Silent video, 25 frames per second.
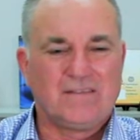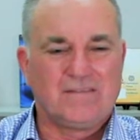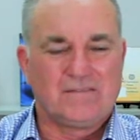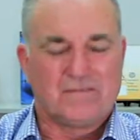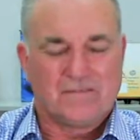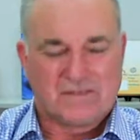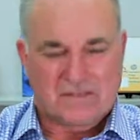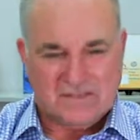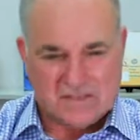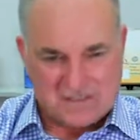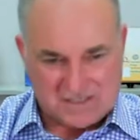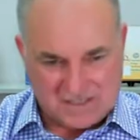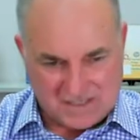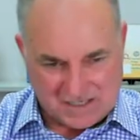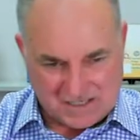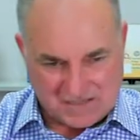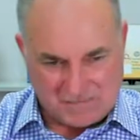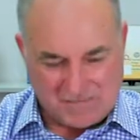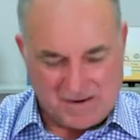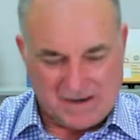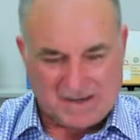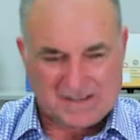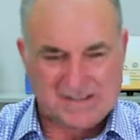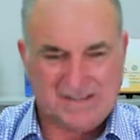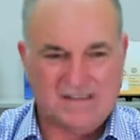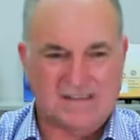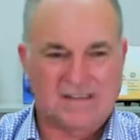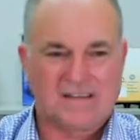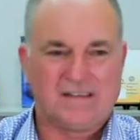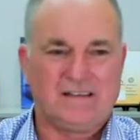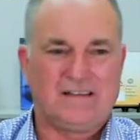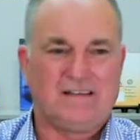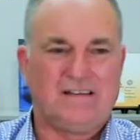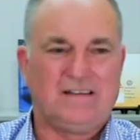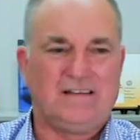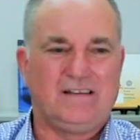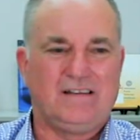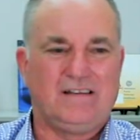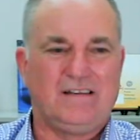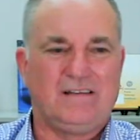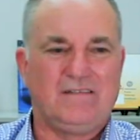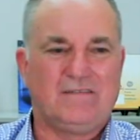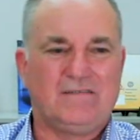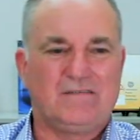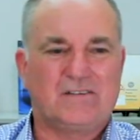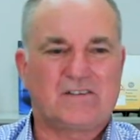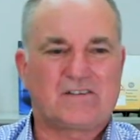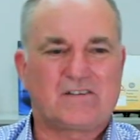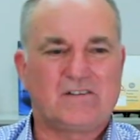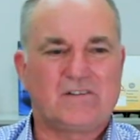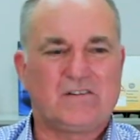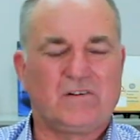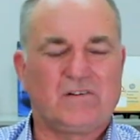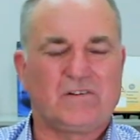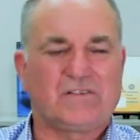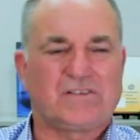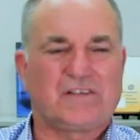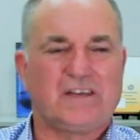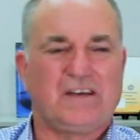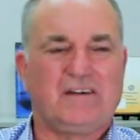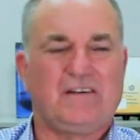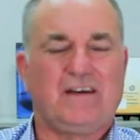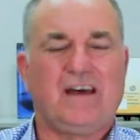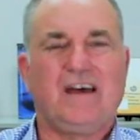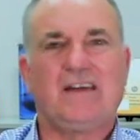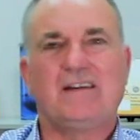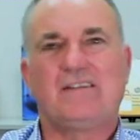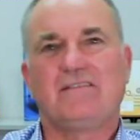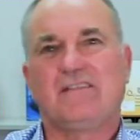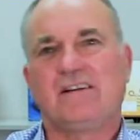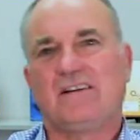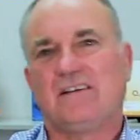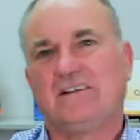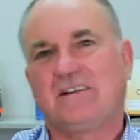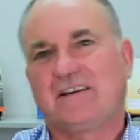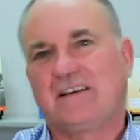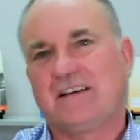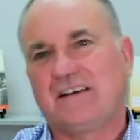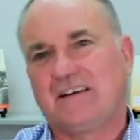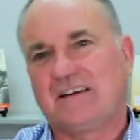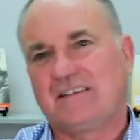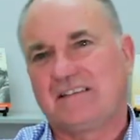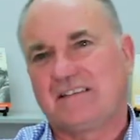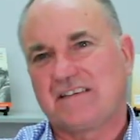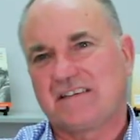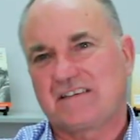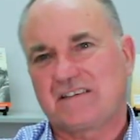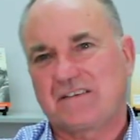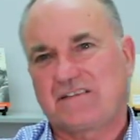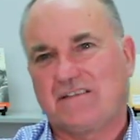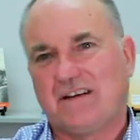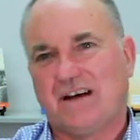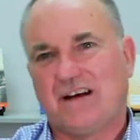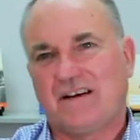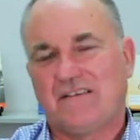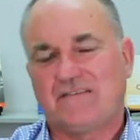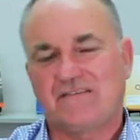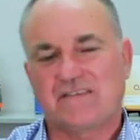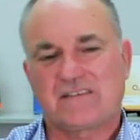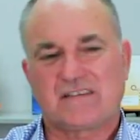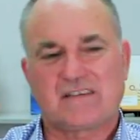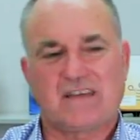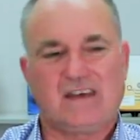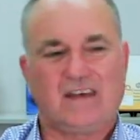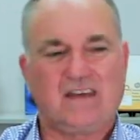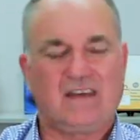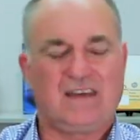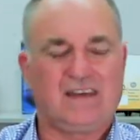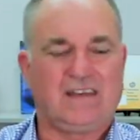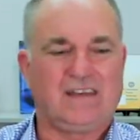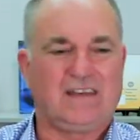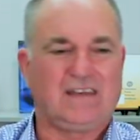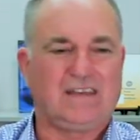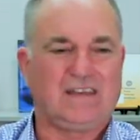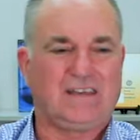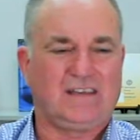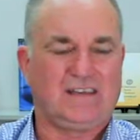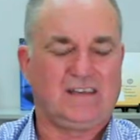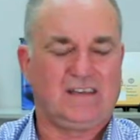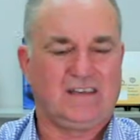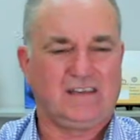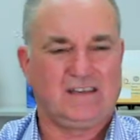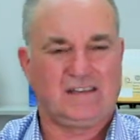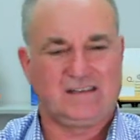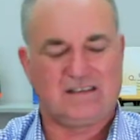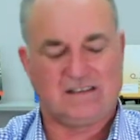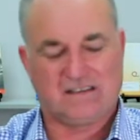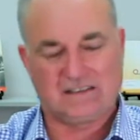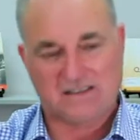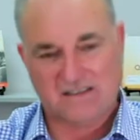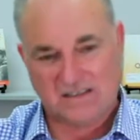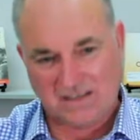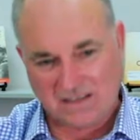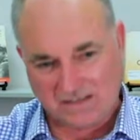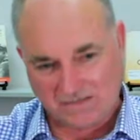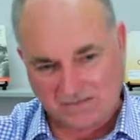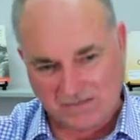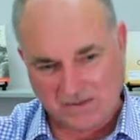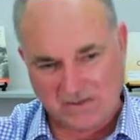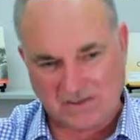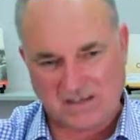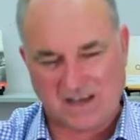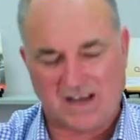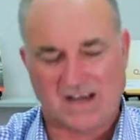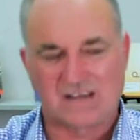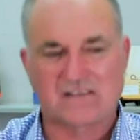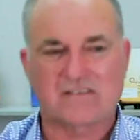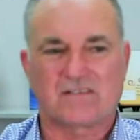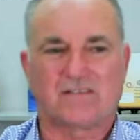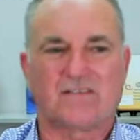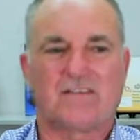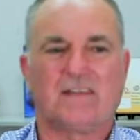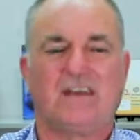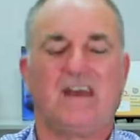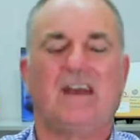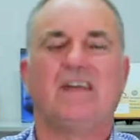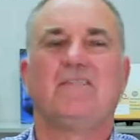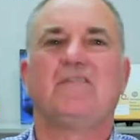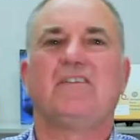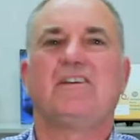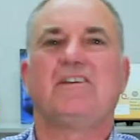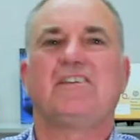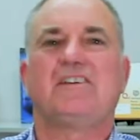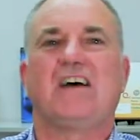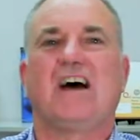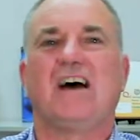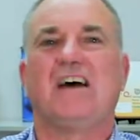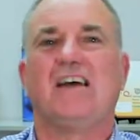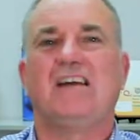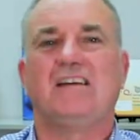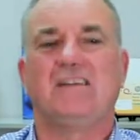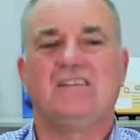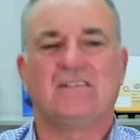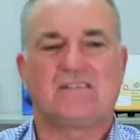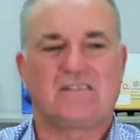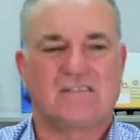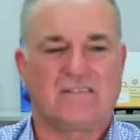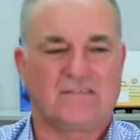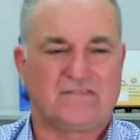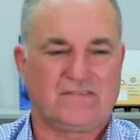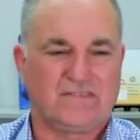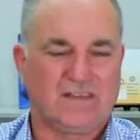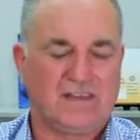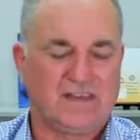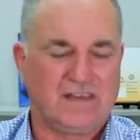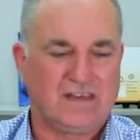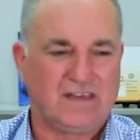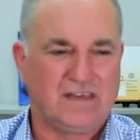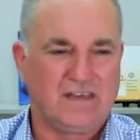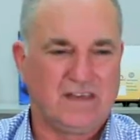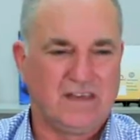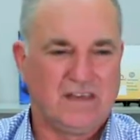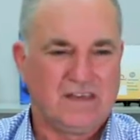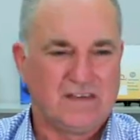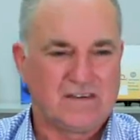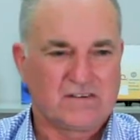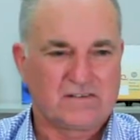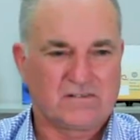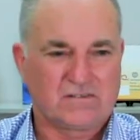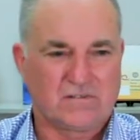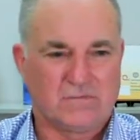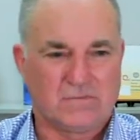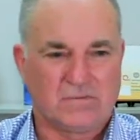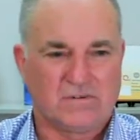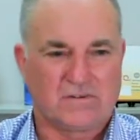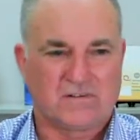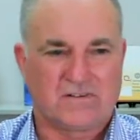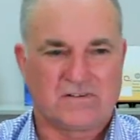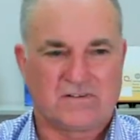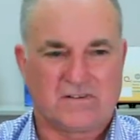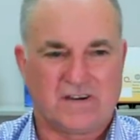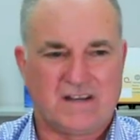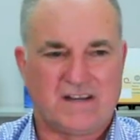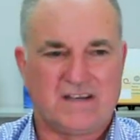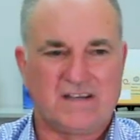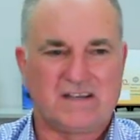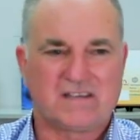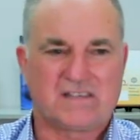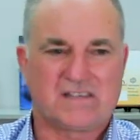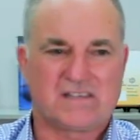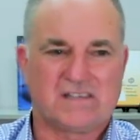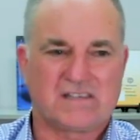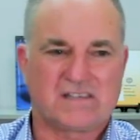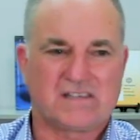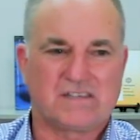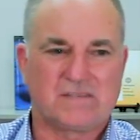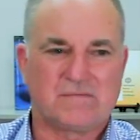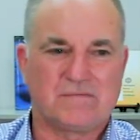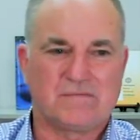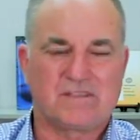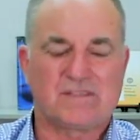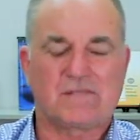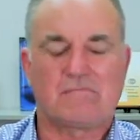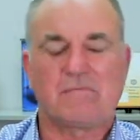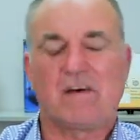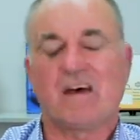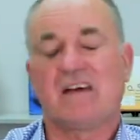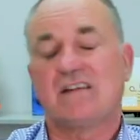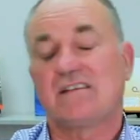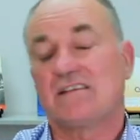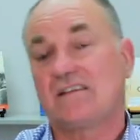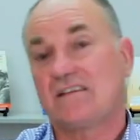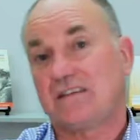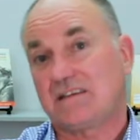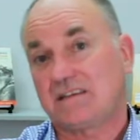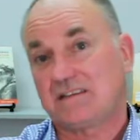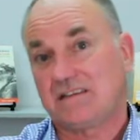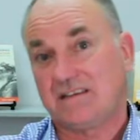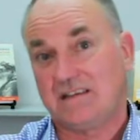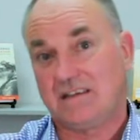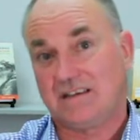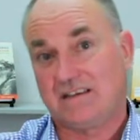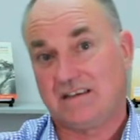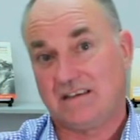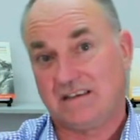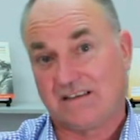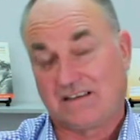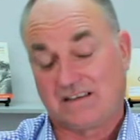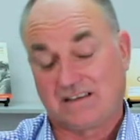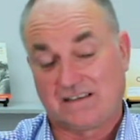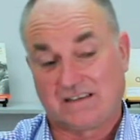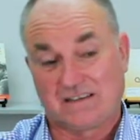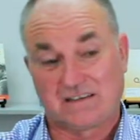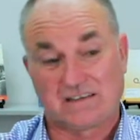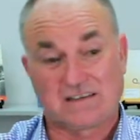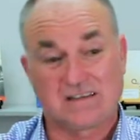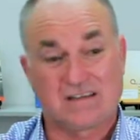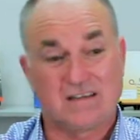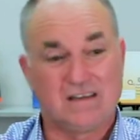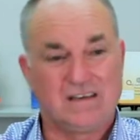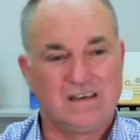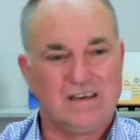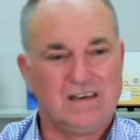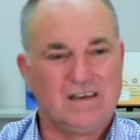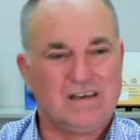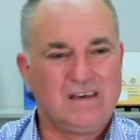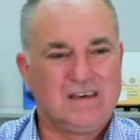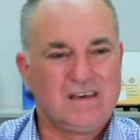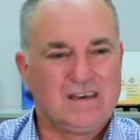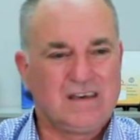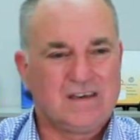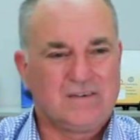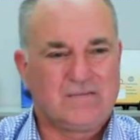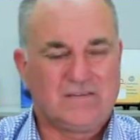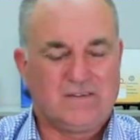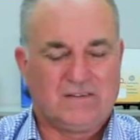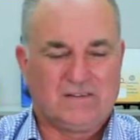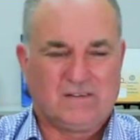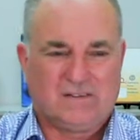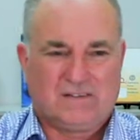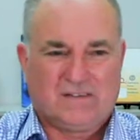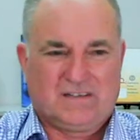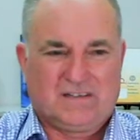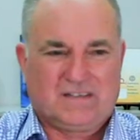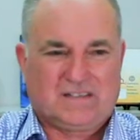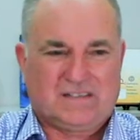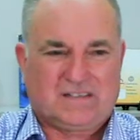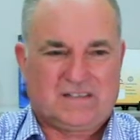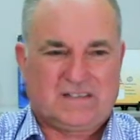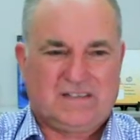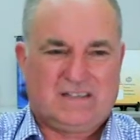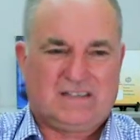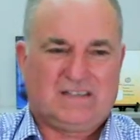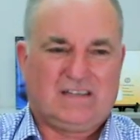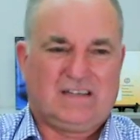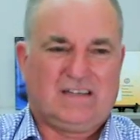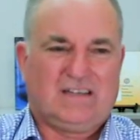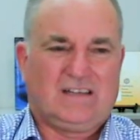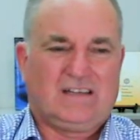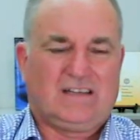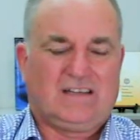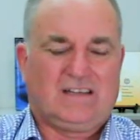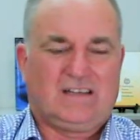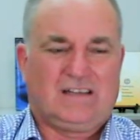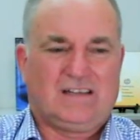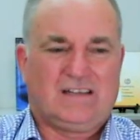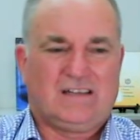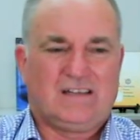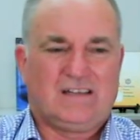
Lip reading: which is expected. We should also add, when looking at this graph, say in the city of Newcastle, the average age of their stormwater drainage system is about 60 years. If we look at a city